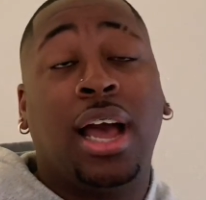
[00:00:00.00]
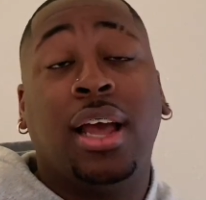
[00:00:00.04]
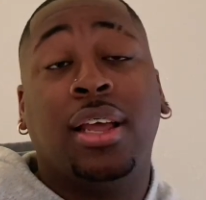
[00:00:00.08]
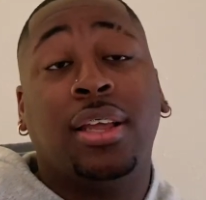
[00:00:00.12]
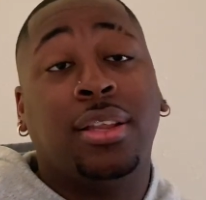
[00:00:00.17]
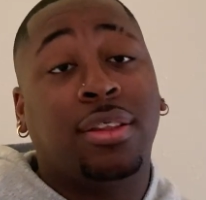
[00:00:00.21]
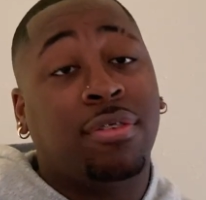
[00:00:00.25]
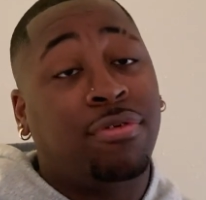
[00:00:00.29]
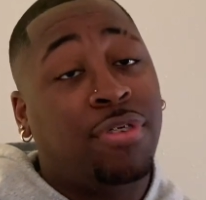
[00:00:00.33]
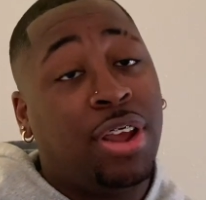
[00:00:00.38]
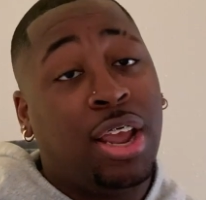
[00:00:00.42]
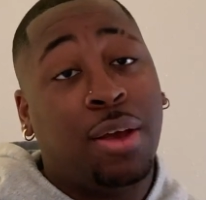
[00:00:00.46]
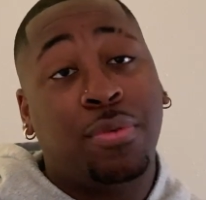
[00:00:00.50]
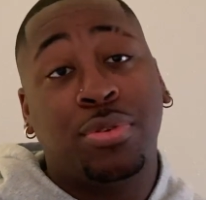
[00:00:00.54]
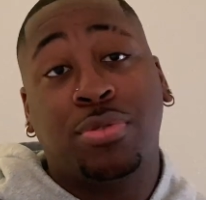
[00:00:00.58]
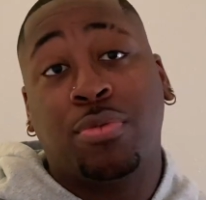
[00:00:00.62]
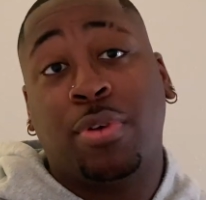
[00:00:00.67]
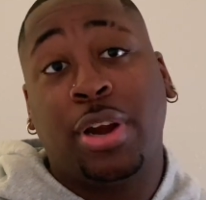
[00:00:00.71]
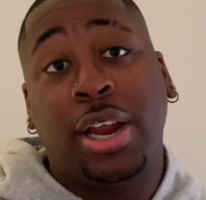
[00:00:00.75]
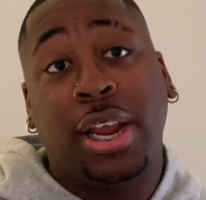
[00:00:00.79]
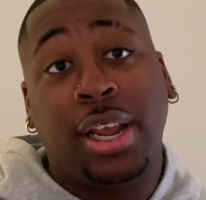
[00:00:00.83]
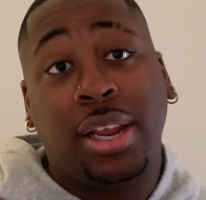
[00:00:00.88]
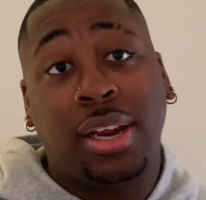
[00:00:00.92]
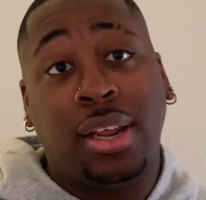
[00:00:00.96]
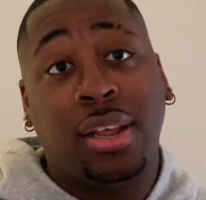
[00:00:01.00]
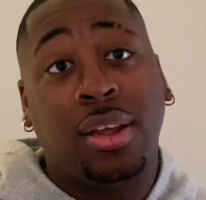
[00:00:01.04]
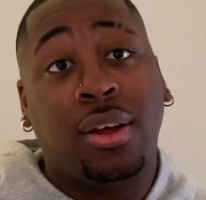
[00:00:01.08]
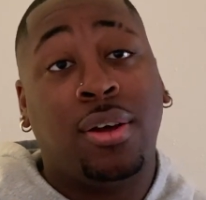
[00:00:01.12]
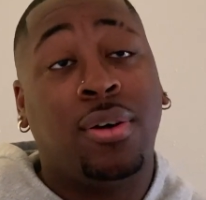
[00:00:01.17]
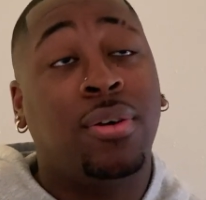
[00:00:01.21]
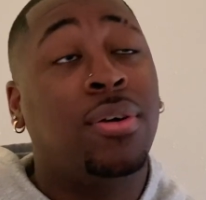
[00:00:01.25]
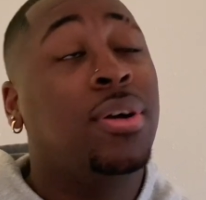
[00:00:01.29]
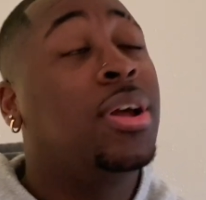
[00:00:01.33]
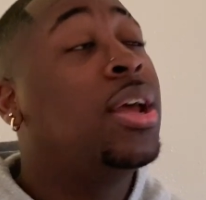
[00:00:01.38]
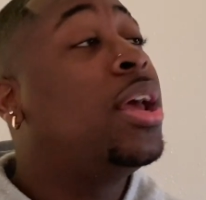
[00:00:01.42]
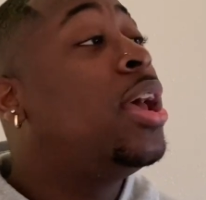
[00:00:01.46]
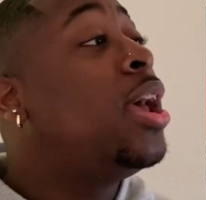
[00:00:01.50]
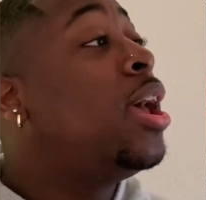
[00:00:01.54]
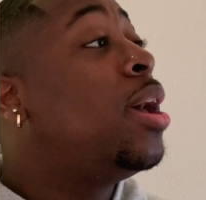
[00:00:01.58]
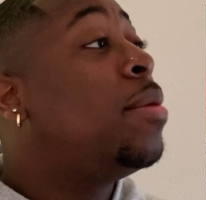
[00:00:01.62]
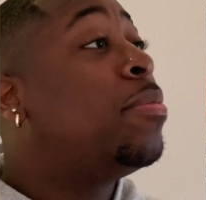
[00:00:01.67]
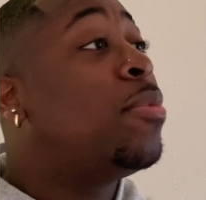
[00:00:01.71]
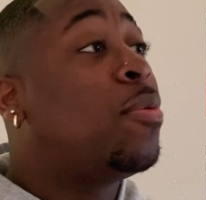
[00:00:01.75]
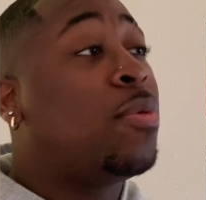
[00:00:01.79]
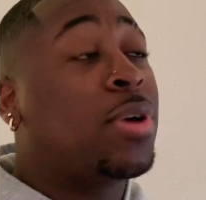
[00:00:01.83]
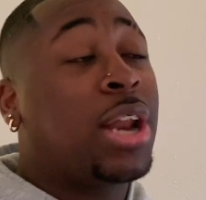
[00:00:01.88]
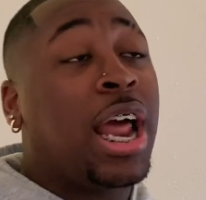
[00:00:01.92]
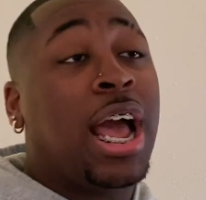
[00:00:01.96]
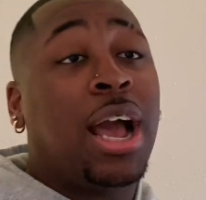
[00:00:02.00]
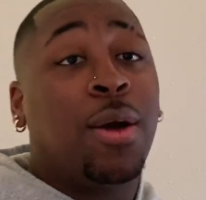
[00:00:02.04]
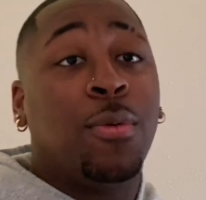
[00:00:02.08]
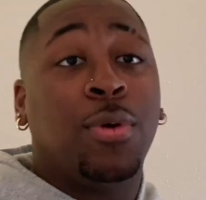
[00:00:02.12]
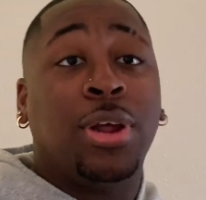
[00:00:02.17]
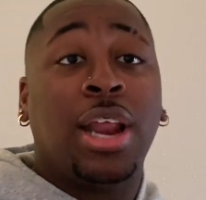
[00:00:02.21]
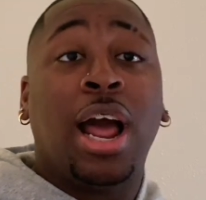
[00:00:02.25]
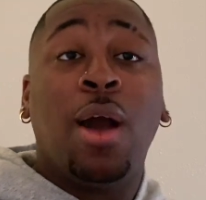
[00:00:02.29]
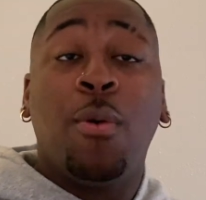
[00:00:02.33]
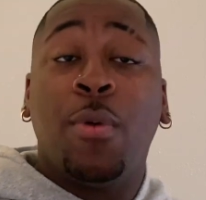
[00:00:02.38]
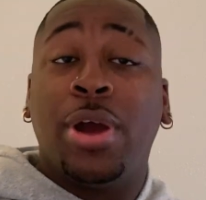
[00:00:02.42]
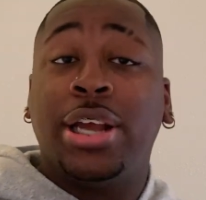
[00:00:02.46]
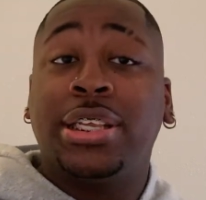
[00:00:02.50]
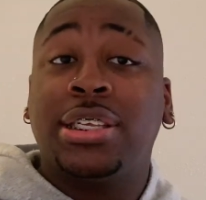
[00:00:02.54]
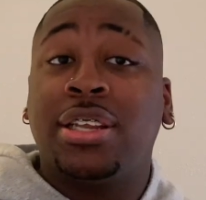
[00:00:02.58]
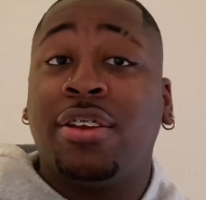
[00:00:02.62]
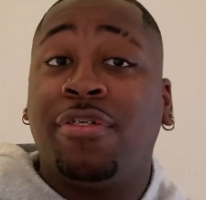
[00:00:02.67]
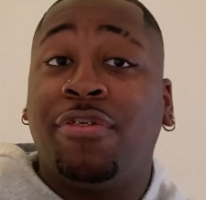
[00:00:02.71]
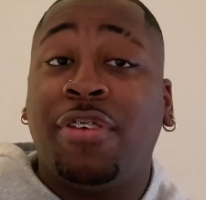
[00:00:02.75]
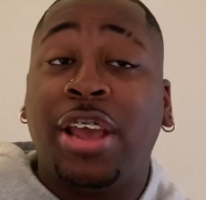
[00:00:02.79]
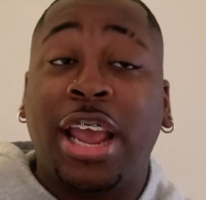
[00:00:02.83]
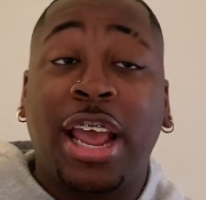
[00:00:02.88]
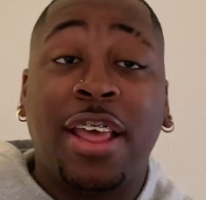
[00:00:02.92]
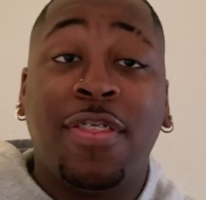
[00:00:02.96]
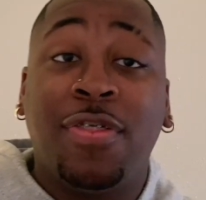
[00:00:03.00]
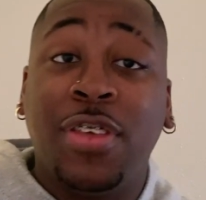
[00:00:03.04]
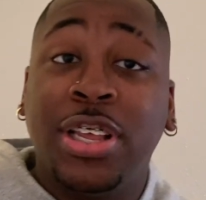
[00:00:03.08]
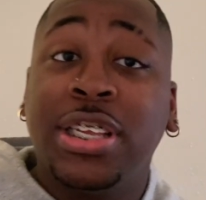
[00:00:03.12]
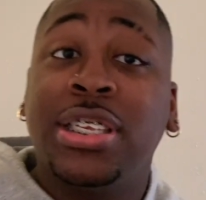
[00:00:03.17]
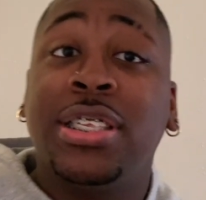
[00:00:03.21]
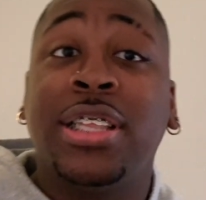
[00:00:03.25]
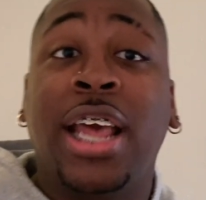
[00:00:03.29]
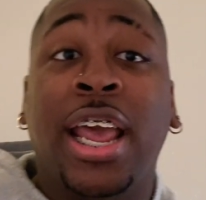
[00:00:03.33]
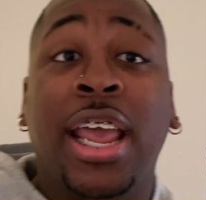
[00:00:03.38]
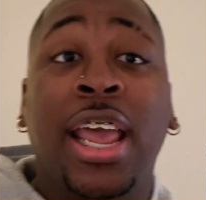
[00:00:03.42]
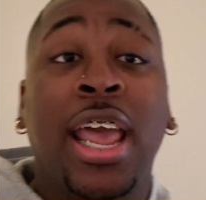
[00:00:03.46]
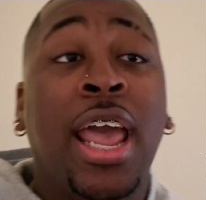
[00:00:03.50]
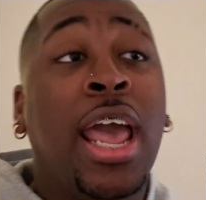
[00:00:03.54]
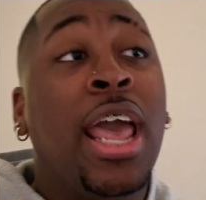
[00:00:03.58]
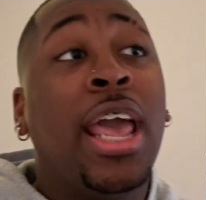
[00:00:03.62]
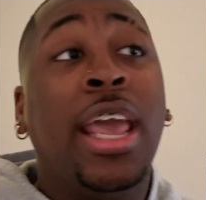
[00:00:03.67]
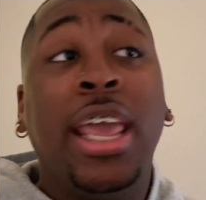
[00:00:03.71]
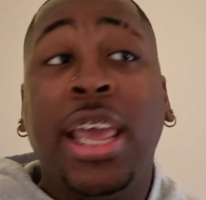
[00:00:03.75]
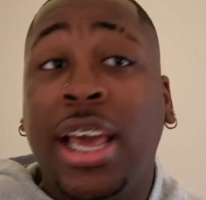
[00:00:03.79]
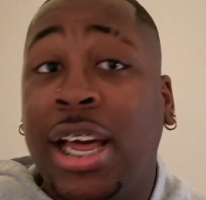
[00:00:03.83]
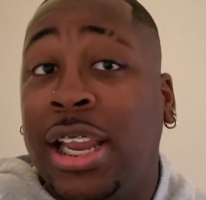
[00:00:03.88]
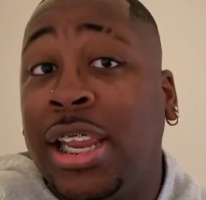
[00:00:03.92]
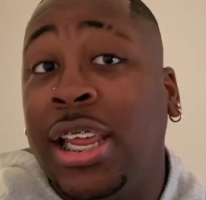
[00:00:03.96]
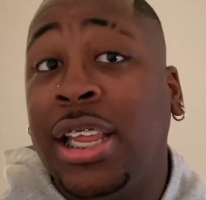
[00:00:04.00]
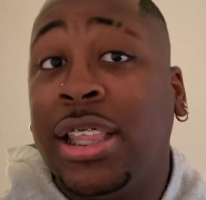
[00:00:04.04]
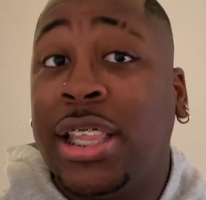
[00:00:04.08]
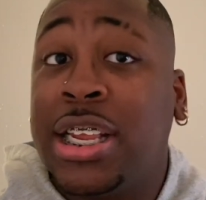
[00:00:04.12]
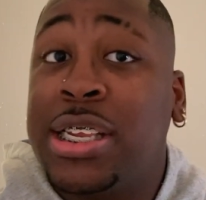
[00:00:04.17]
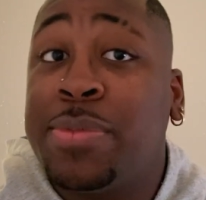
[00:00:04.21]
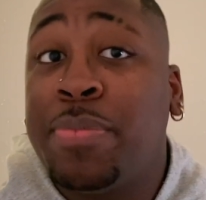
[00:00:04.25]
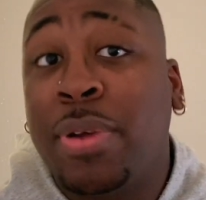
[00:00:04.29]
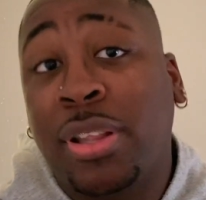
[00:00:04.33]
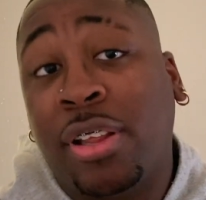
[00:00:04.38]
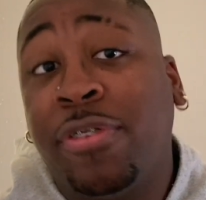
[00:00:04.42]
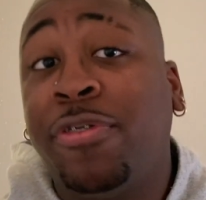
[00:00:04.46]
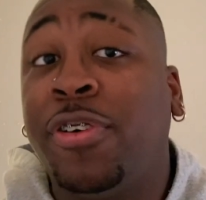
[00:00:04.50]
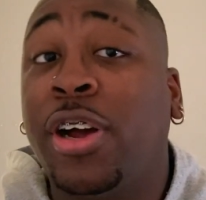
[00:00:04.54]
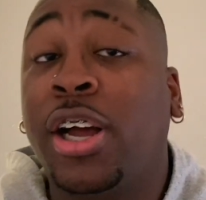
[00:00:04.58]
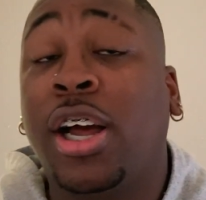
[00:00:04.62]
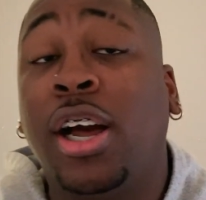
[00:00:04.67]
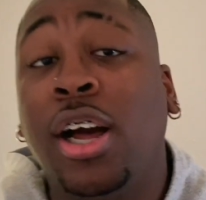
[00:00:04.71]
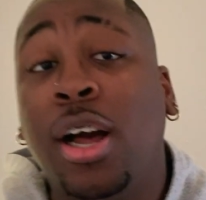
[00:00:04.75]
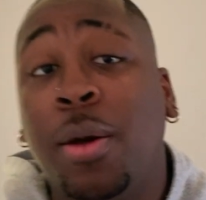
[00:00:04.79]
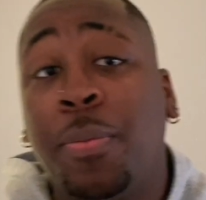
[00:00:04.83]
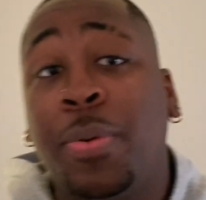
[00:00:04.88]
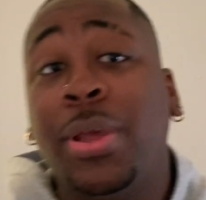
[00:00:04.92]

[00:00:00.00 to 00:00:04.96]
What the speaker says: The van was raggedy, y'all. But when I went to the van this night, he cleaned this motherfucker up.